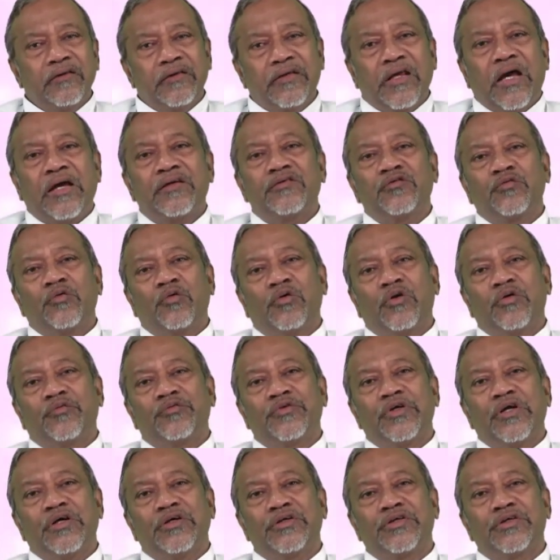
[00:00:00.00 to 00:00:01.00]
catch hold of
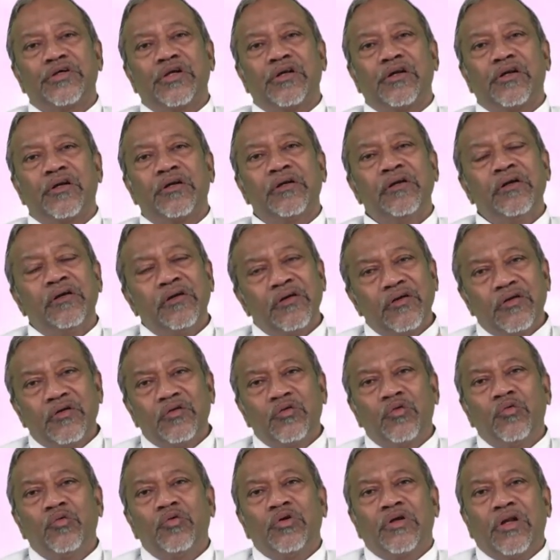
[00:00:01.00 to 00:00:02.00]
their children.
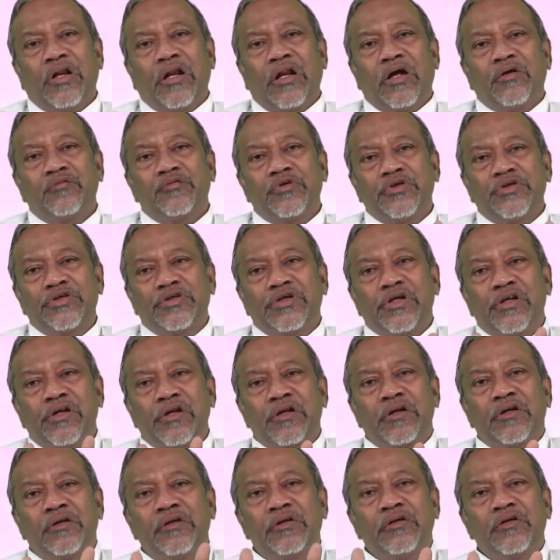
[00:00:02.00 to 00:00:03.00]
Don't allow the
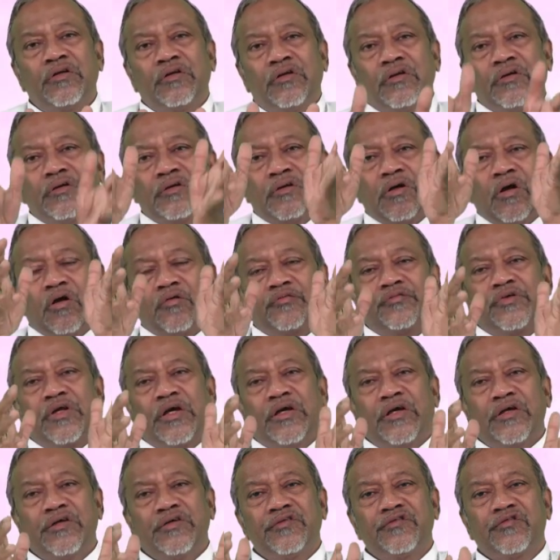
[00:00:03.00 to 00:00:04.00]
children of
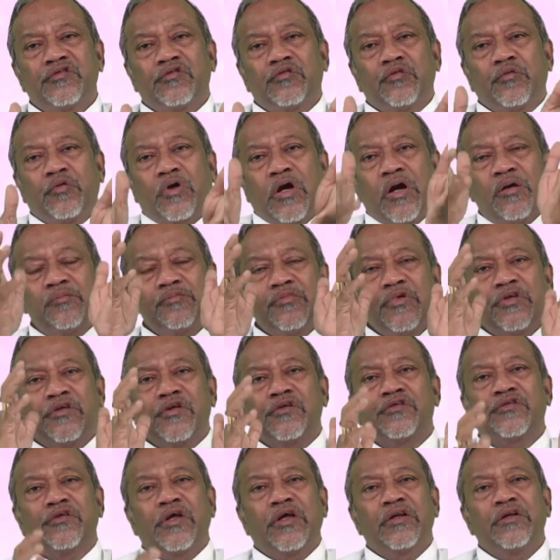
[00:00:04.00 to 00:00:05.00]
theirs to come in the
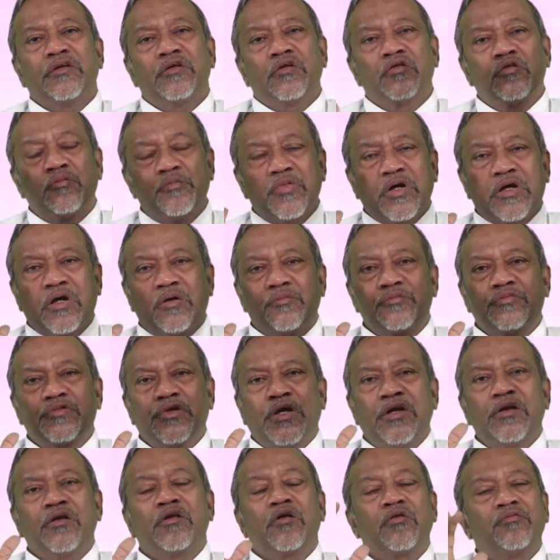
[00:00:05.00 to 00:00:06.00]
center to become
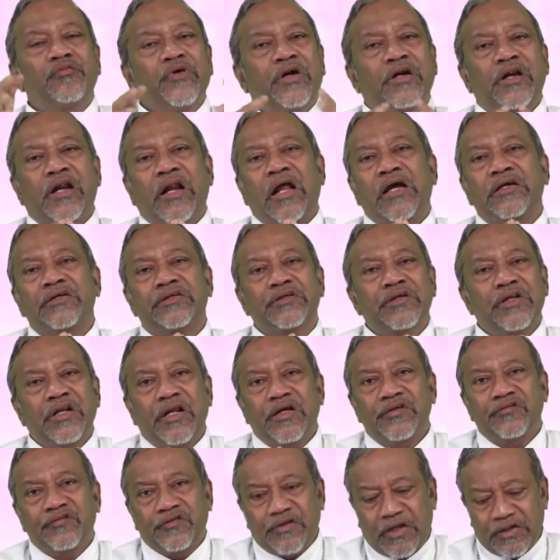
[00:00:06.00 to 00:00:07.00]
center of attraction
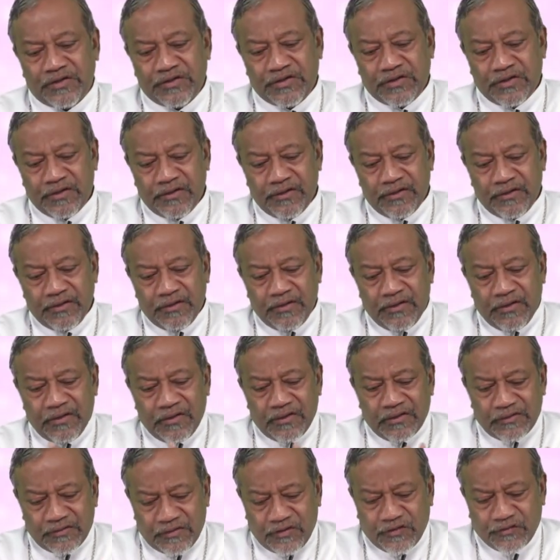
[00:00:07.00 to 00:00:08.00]
as such.
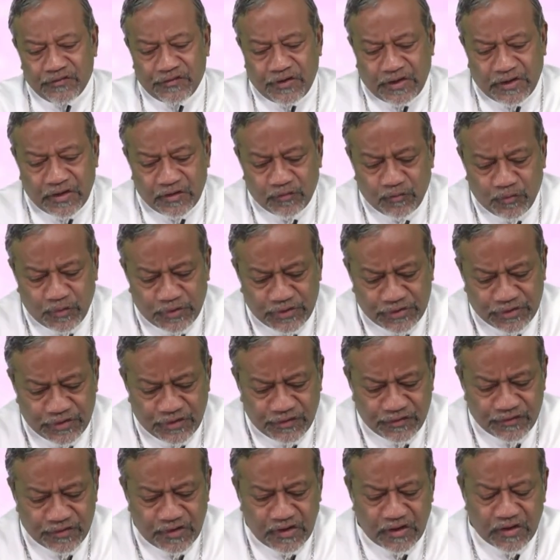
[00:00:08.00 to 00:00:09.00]
The second question
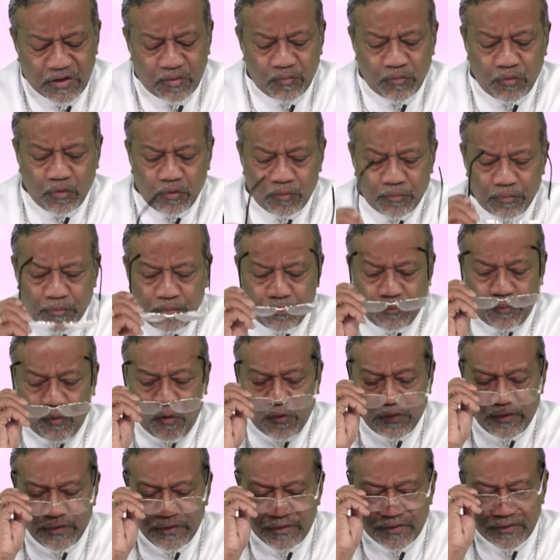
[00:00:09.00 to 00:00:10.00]
is little more
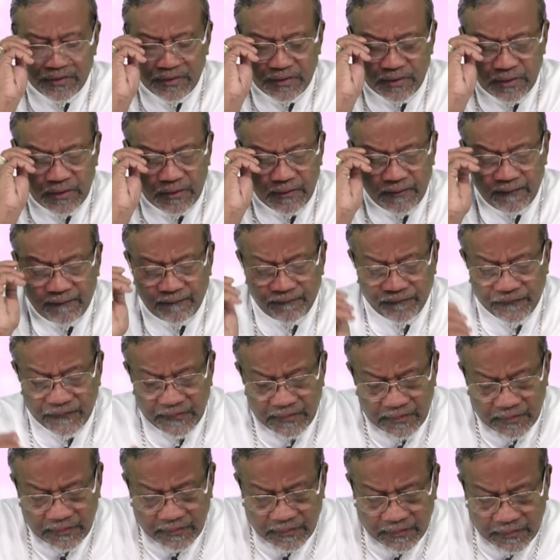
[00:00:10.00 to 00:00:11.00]
pointed.
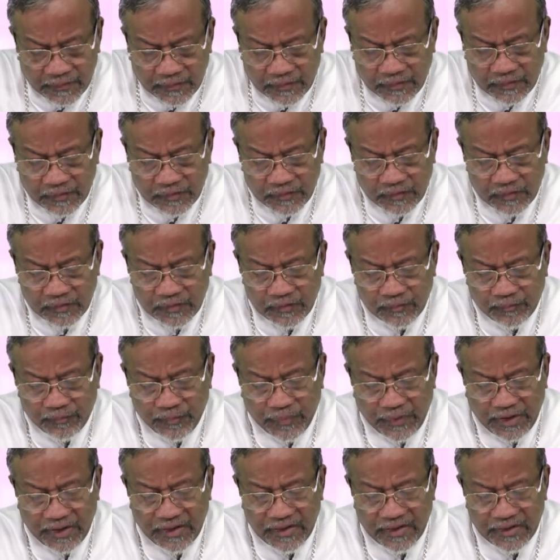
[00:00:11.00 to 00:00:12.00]

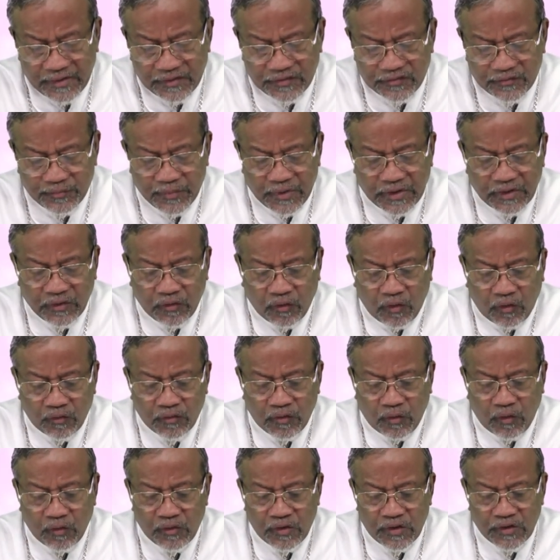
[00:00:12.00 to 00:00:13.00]
Parents bring
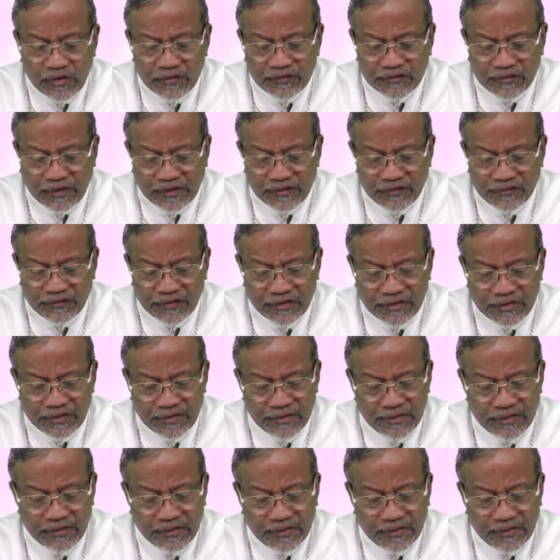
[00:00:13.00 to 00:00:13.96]
toddlers and sit